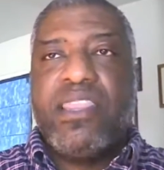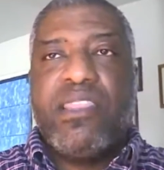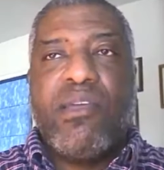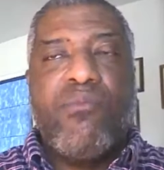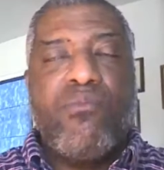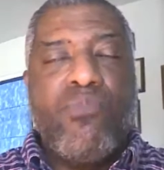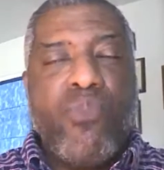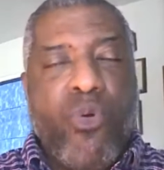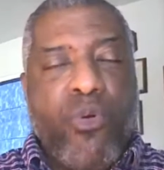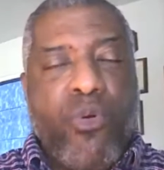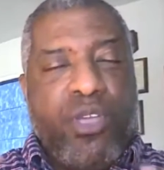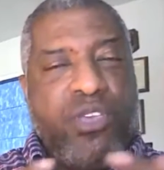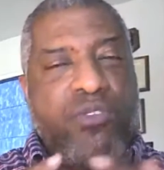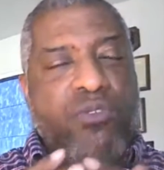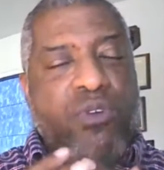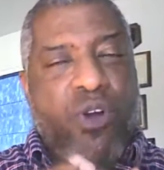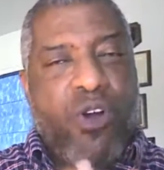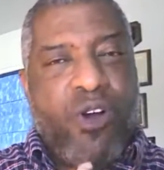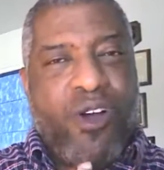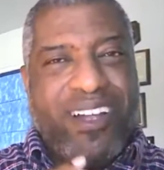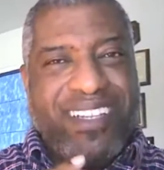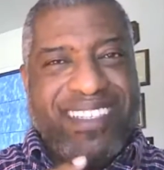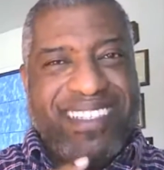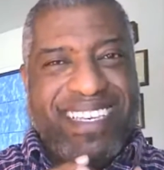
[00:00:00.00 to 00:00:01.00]
The more
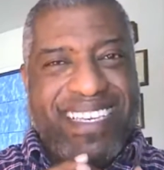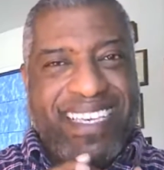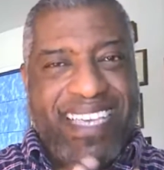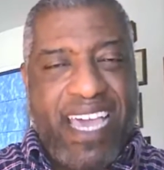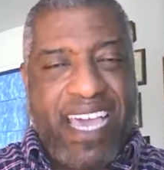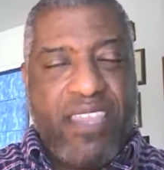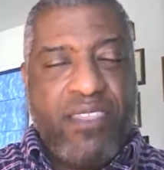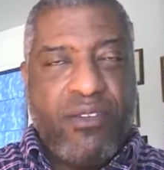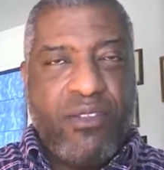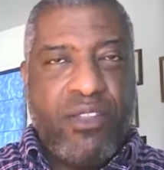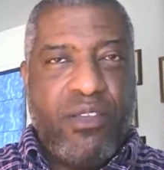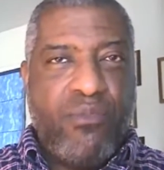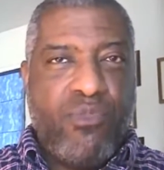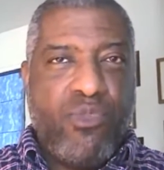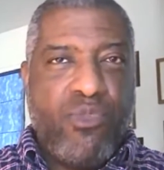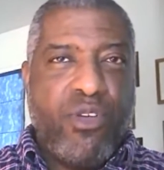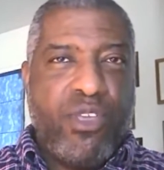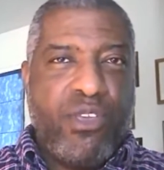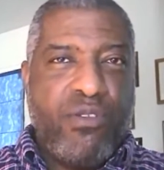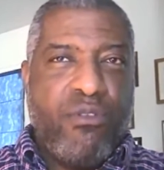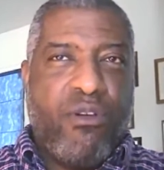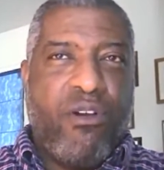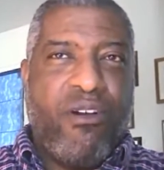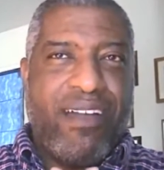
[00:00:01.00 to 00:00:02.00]
you are together, the
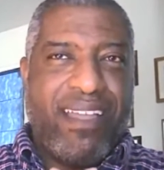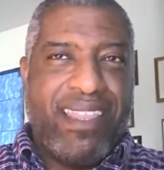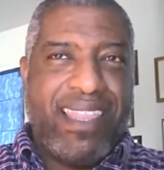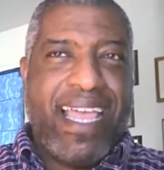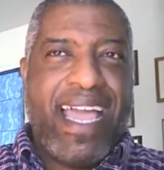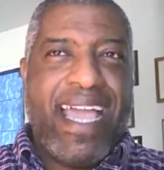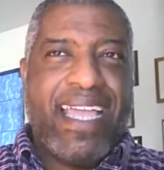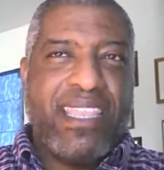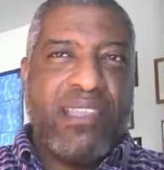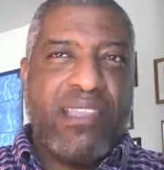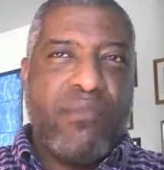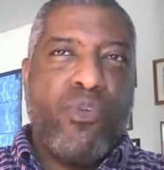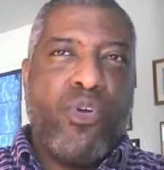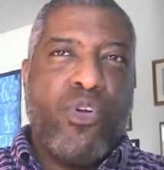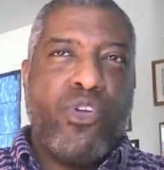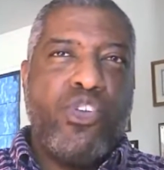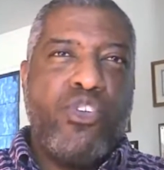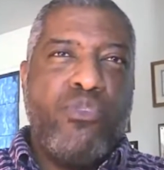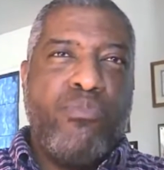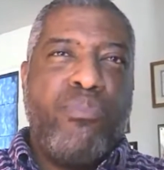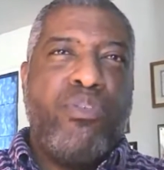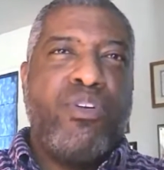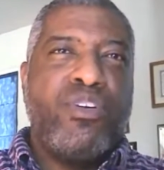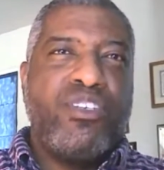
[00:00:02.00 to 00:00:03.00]
more you are alike, the
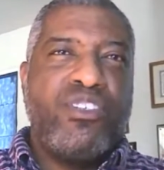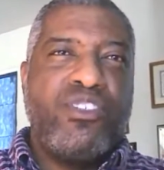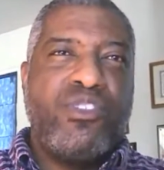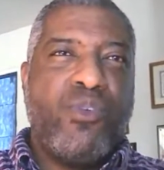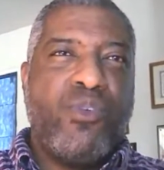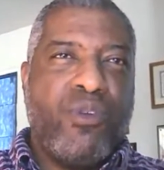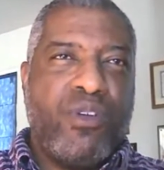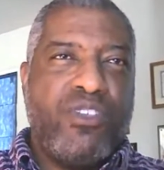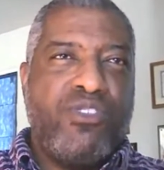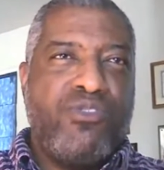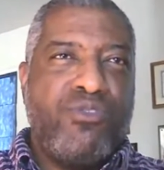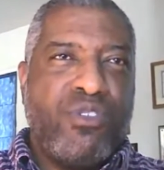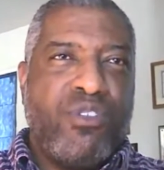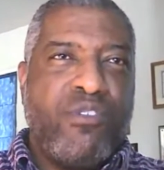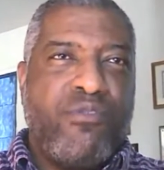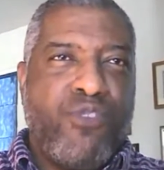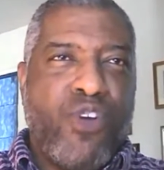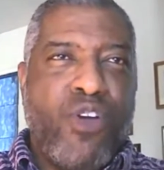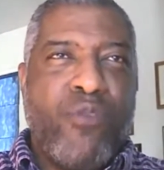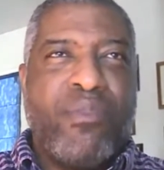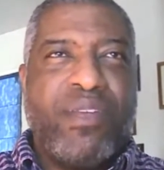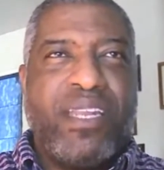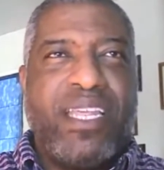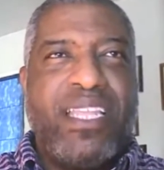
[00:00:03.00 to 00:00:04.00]
more you push towards
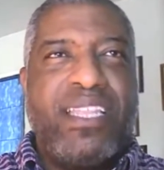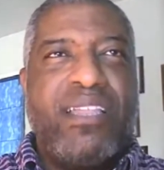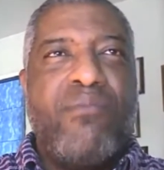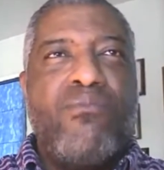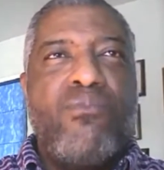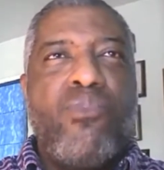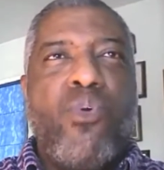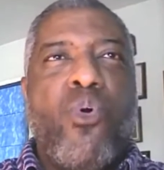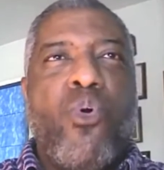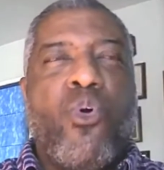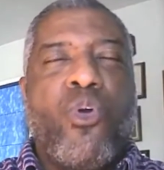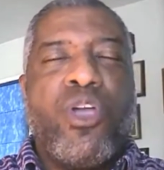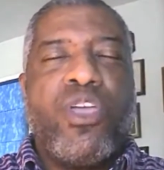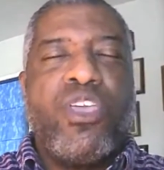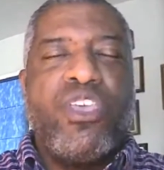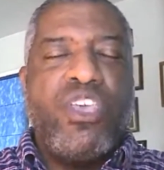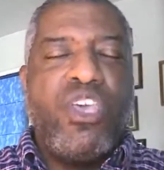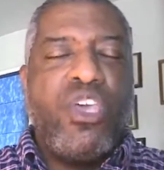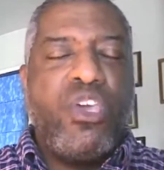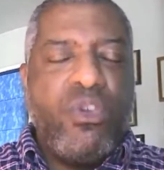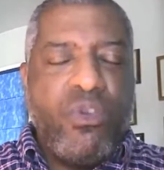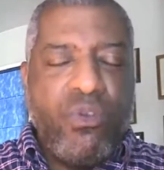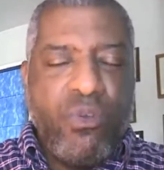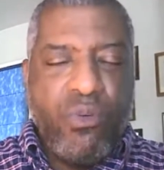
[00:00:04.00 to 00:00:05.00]
uniformity, the more
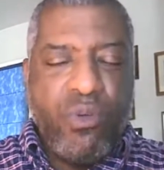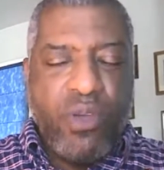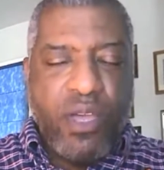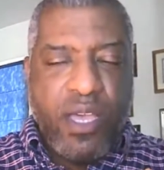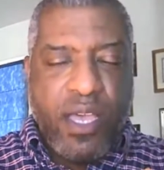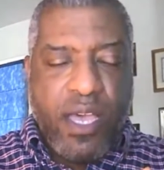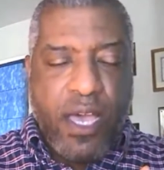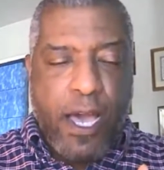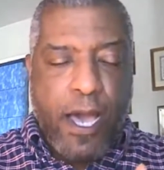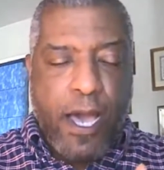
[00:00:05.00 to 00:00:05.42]
you